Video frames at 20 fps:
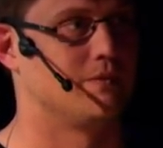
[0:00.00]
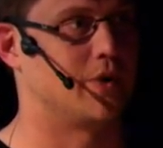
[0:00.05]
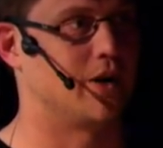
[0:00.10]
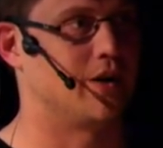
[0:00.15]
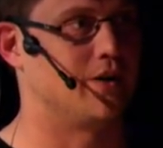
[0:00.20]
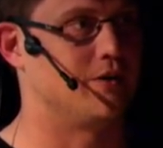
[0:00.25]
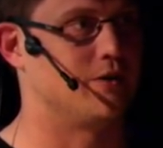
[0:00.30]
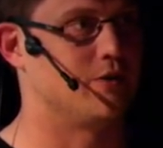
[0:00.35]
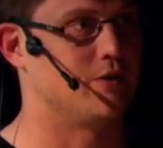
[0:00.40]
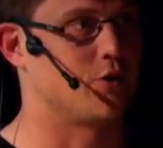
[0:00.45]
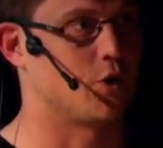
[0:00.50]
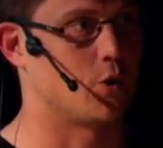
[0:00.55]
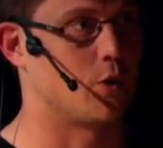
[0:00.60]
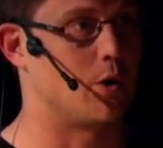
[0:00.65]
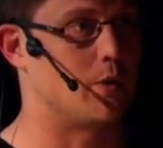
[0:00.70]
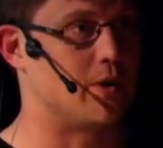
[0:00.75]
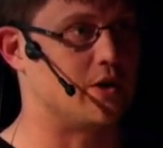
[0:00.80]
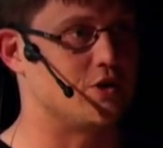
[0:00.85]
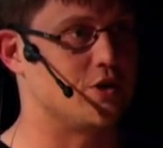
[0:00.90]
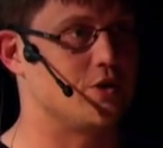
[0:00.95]
But for
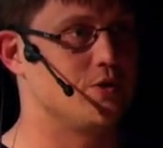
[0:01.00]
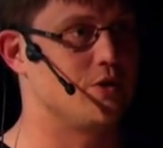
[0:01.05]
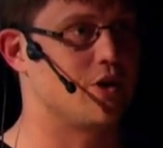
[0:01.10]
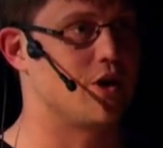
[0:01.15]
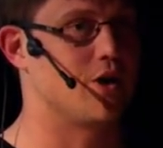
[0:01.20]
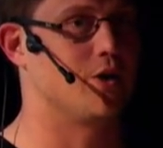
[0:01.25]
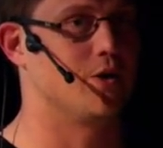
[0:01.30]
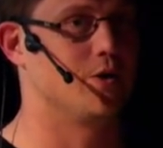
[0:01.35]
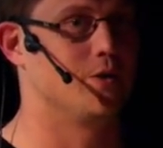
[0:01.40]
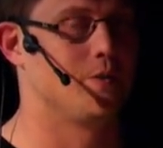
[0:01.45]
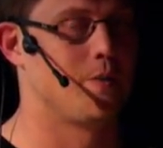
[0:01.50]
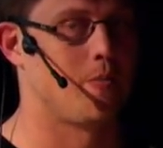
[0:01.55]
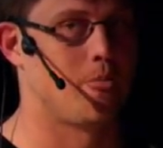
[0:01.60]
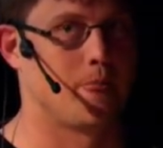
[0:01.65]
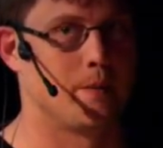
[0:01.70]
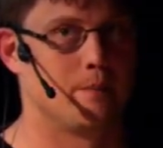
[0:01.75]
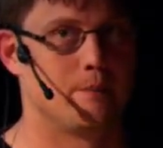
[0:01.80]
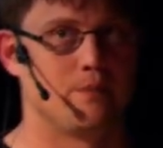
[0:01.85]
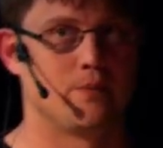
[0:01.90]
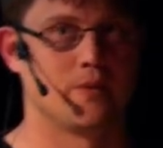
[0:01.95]
what we do know,
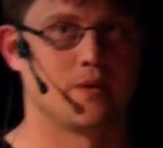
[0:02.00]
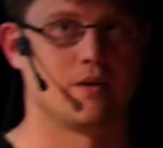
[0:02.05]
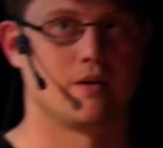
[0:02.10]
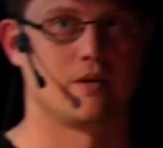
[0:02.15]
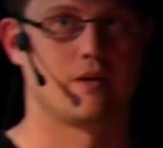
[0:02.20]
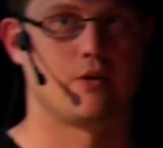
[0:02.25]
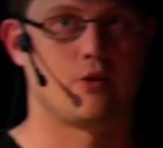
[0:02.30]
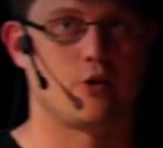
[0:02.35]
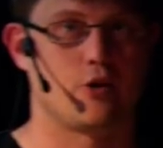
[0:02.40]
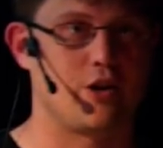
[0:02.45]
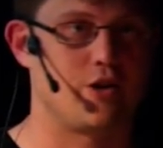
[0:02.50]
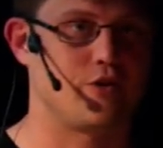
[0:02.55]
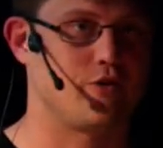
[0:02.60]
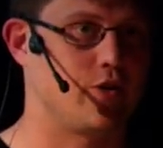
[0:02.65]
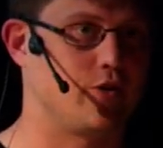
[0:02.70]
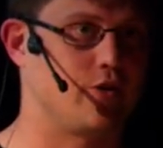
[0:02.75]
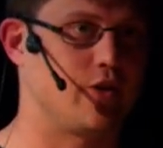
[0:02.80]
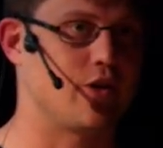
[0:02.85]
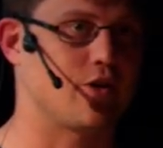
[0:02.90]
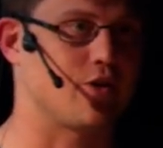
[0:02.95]
30
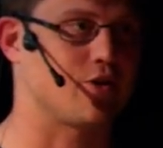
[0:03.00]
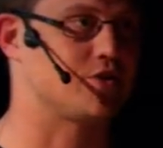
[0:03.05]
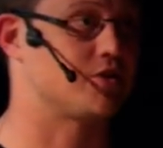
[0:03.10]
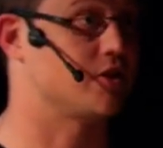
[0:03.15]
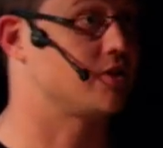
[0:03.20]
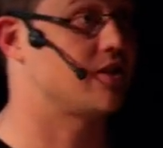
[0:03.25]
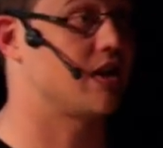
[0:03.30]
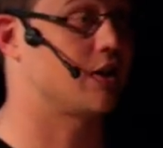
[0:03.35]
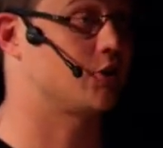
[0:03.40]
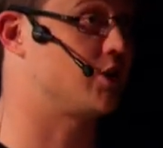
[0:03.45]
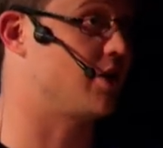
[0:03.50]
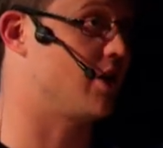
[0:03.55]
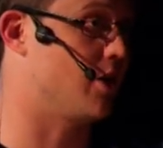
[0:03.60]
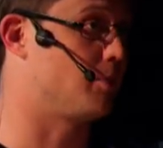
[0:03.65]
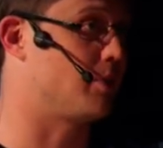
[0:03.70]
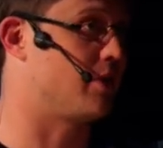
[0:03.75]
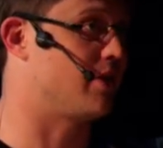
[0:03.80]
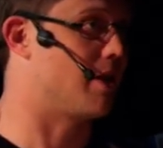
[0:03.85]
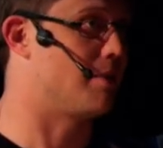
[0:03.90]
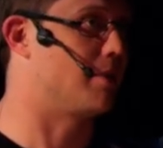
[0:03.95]
to 50 years doesn't actually
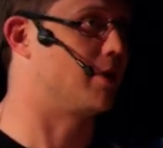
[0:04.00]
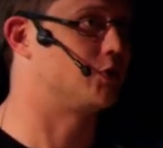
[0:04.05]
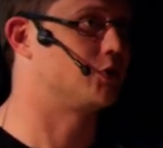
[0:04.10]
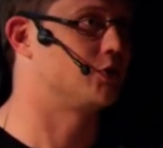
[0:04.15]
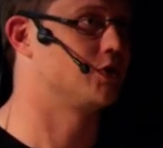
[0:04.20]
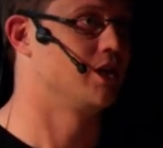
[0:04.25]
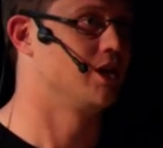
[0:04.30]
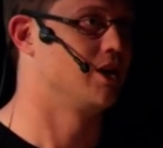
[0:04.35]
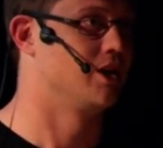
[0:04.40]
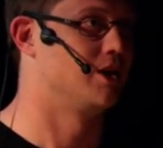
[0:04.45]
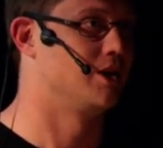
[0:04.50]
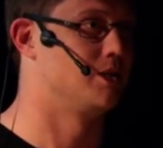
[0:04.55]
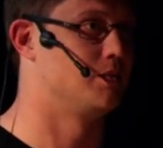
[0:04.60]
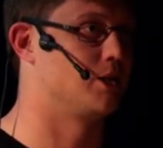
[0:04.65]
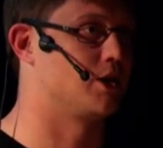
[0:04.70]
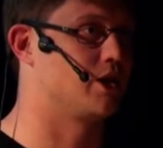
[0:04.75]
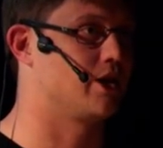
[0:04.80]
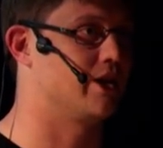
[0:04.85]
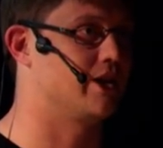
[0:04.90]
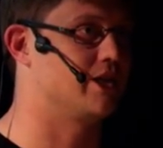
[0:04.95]
help you that much
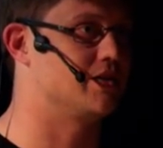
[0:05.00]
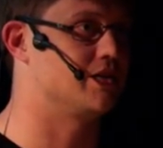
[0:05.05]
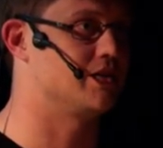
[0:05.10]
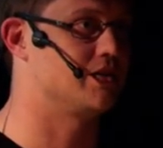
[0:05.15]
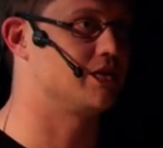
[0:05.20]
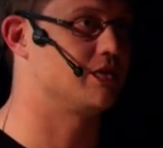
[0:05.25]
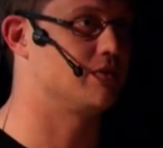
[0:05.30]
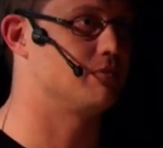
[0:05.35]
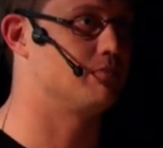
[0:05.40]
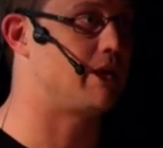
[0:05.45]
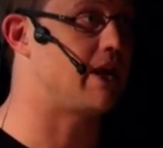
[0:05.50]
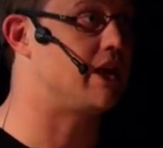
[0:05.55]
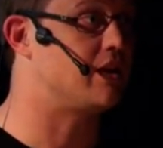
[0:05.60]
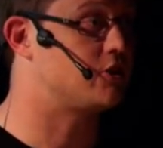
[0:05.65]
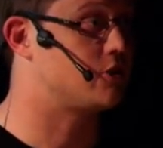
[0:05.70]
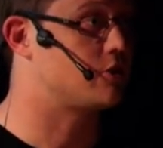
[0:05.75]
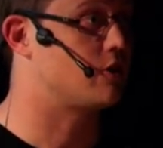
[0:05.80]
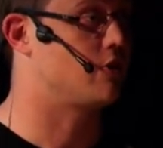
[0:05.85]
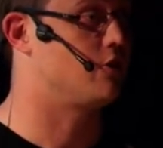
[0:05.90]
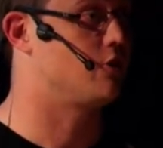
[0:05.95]
because,
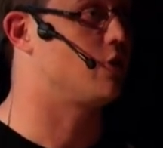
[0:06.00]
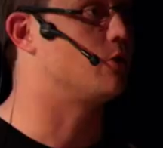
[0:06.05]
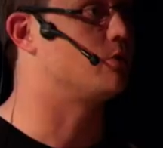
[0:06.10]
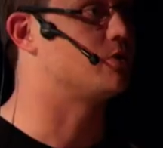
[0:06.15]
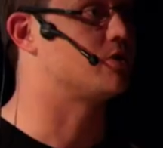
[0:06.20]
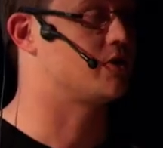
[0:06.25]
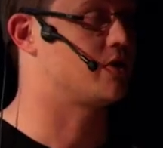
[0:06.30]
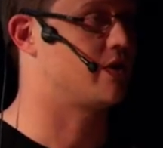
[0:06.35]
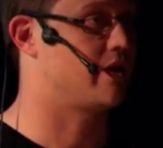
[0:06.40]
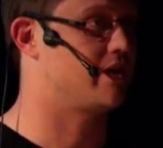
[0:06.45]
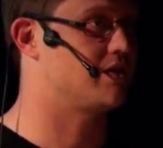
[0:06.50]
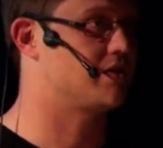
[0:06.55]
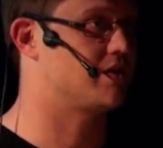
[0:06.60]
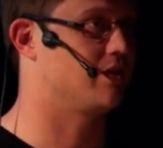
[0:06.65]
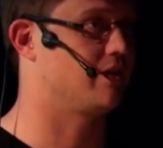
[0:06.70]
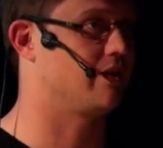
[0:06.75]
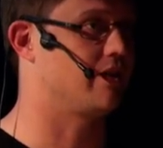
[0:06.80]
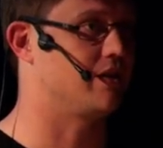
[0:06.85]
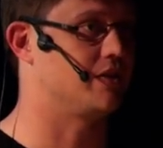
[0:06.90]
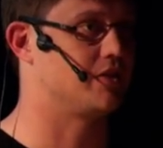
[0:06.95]
based on known
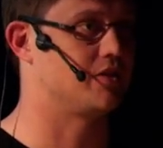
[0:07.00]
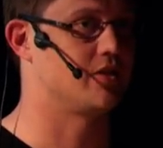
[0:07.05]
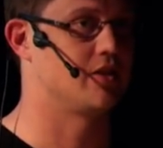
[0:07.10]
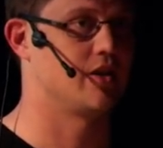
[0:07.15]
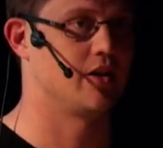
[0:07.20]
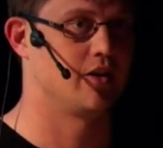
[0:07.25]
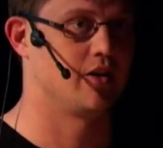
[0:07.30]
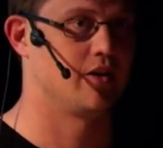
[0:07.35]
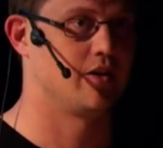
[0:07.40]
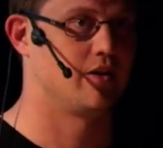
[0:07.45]
science at least,